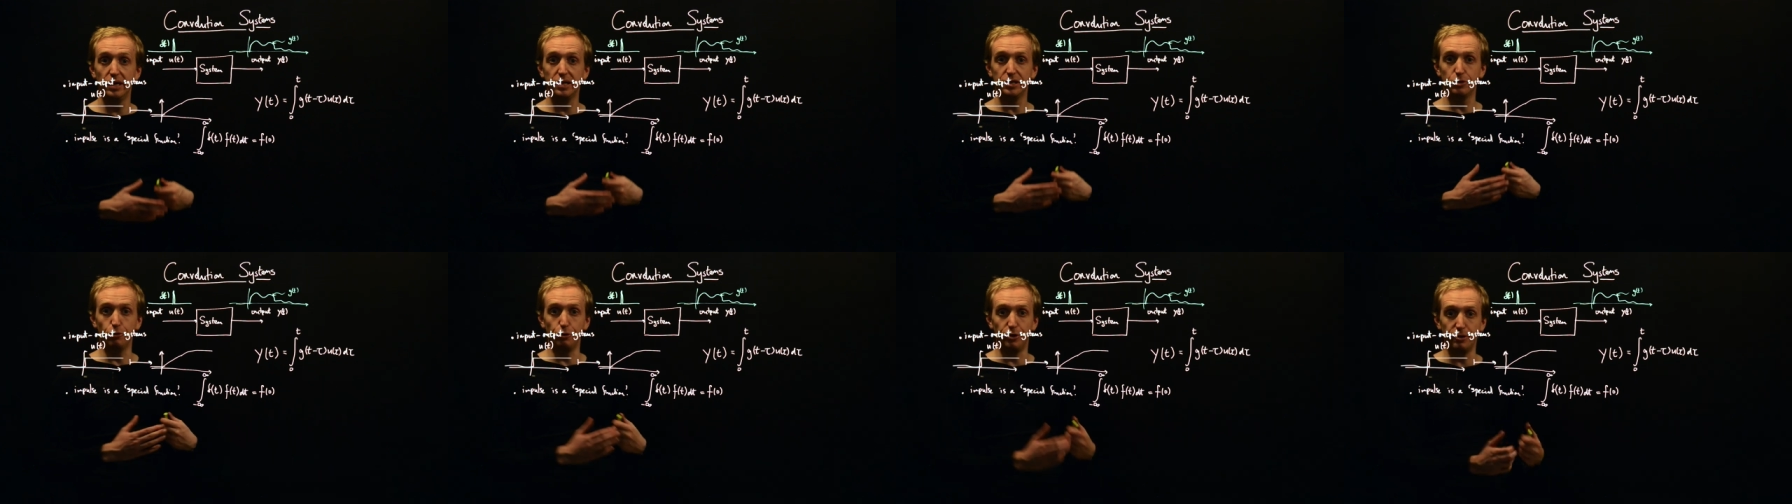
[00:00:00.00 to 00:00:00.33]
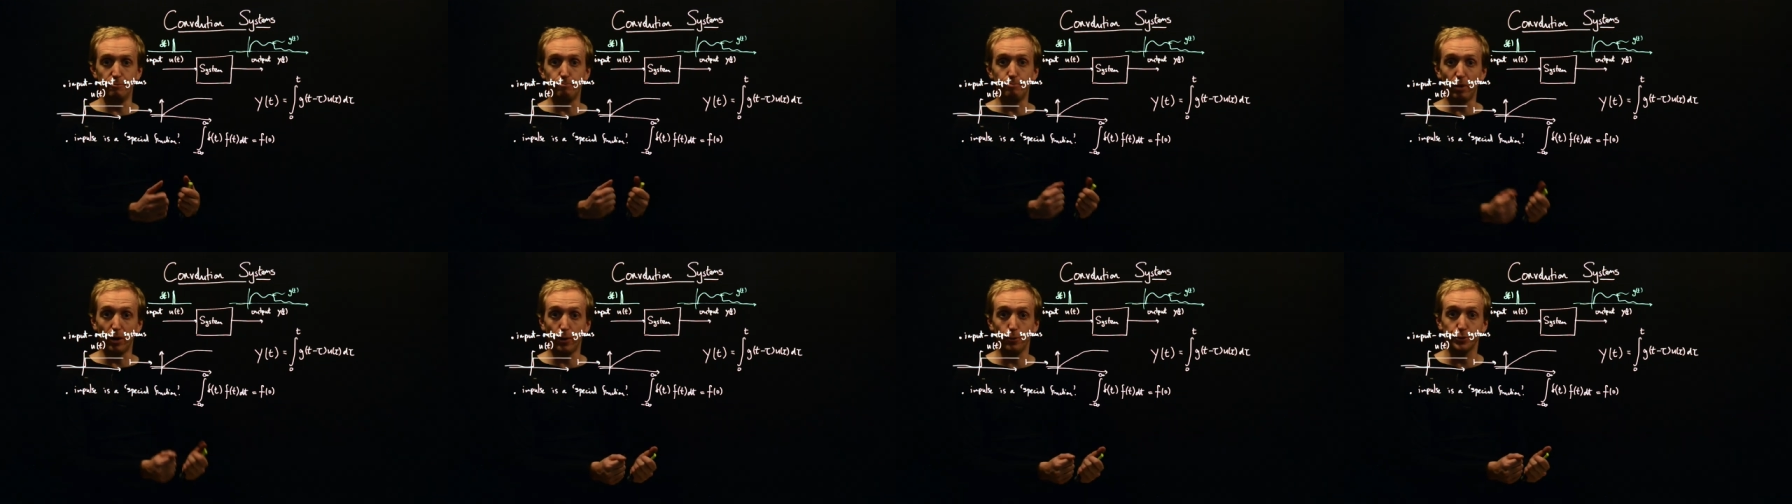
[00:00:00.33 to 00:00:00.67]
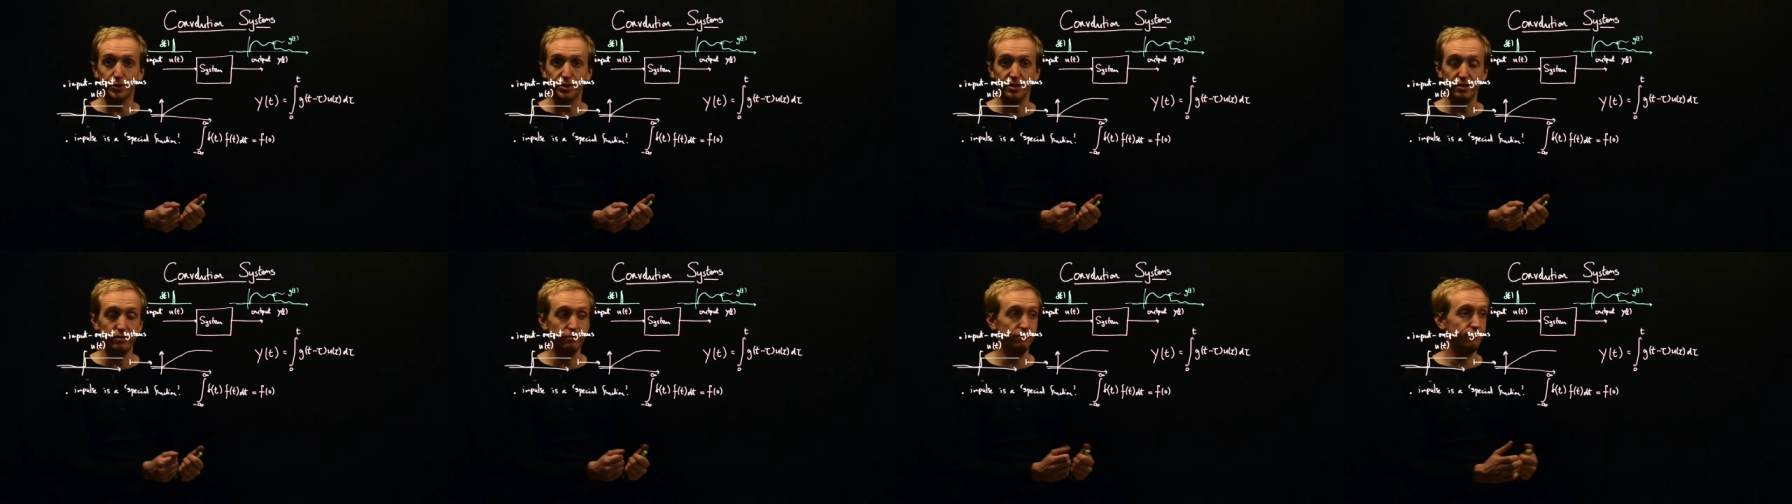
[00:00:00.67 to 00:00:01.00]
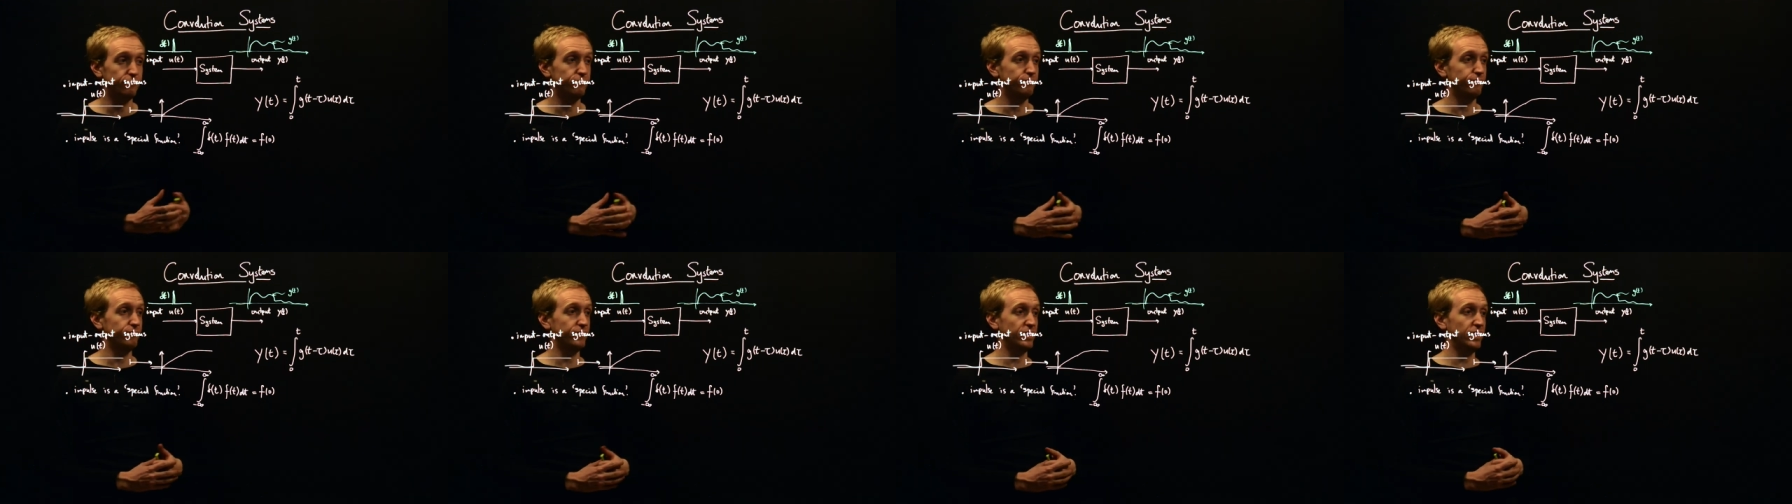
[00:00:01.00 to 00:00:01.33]
to an
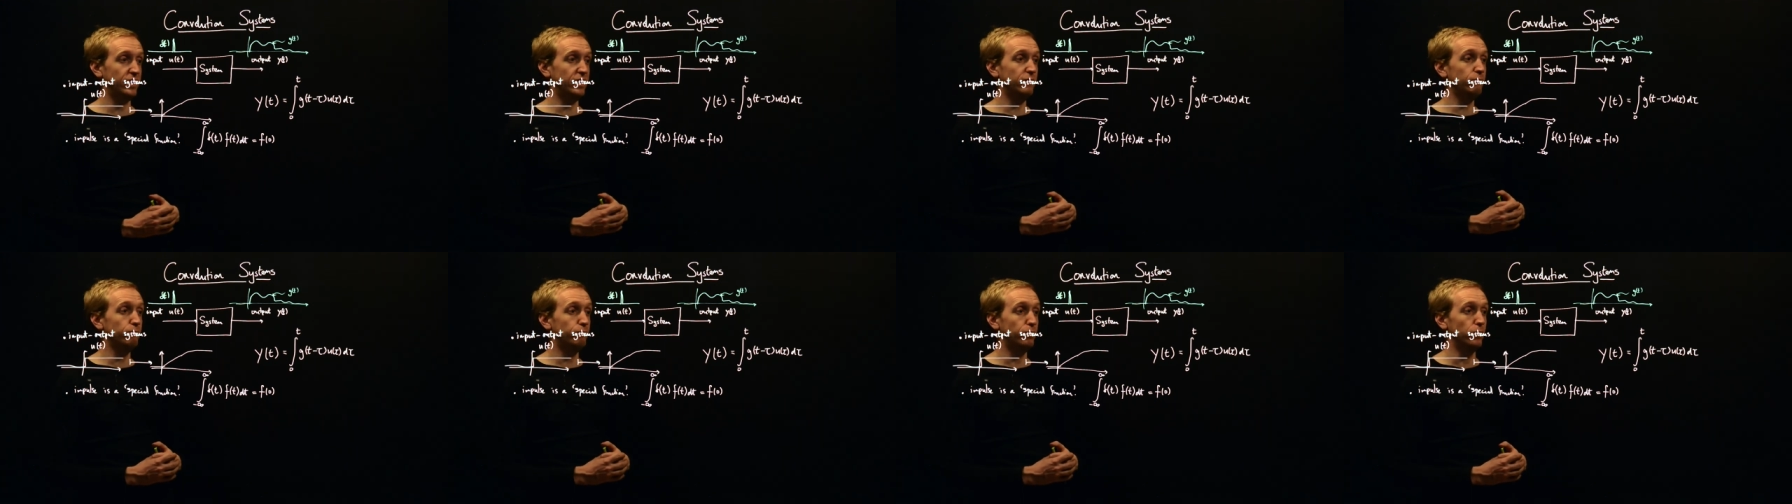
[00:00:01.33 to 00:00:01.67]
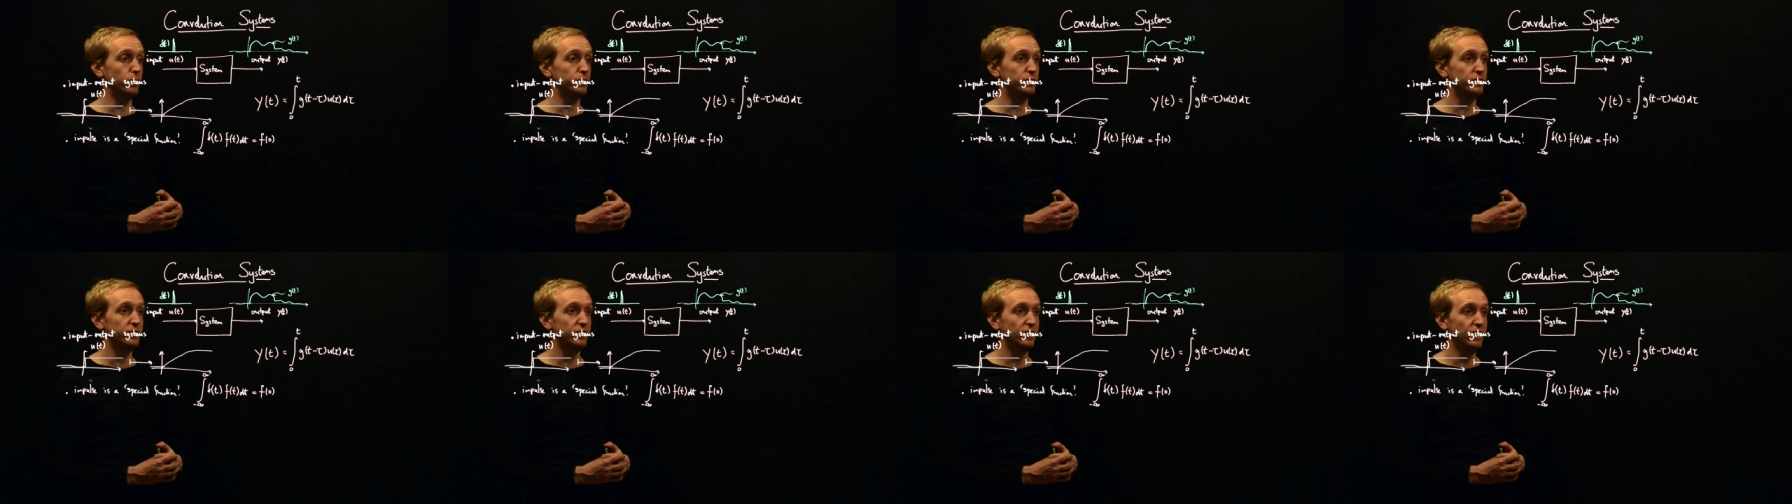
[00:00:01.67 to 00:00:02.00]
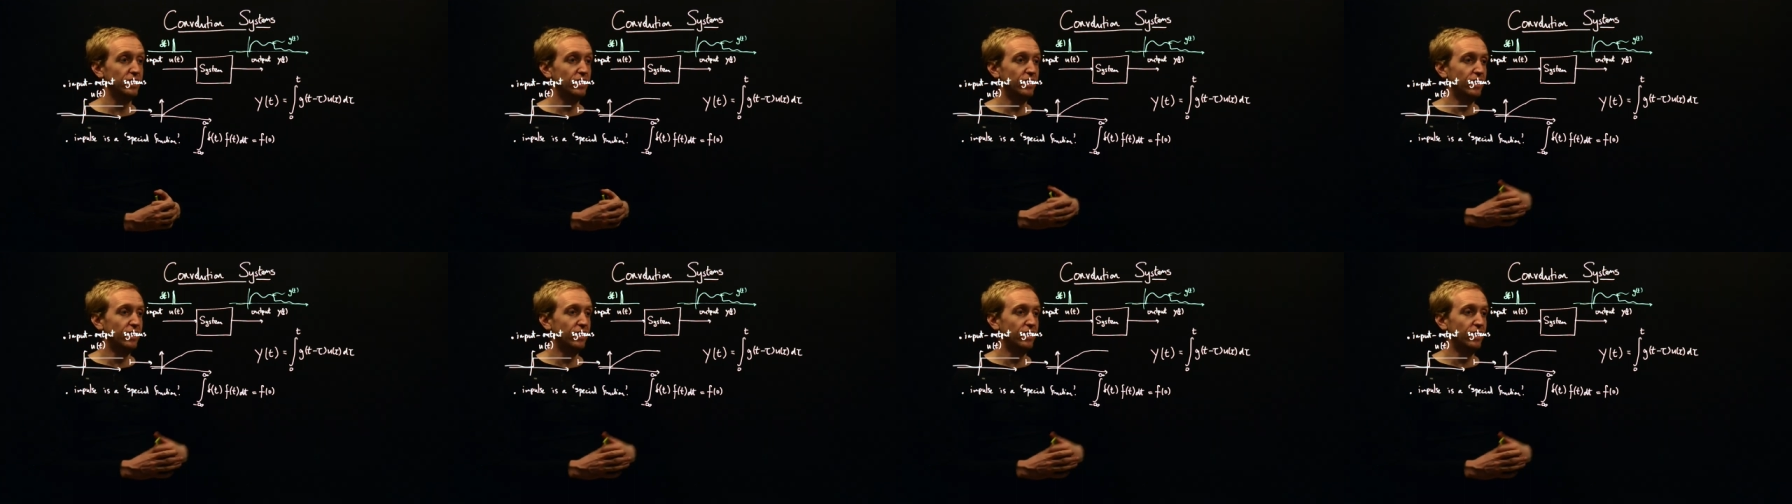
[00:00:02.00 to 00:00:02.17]
impulsive input.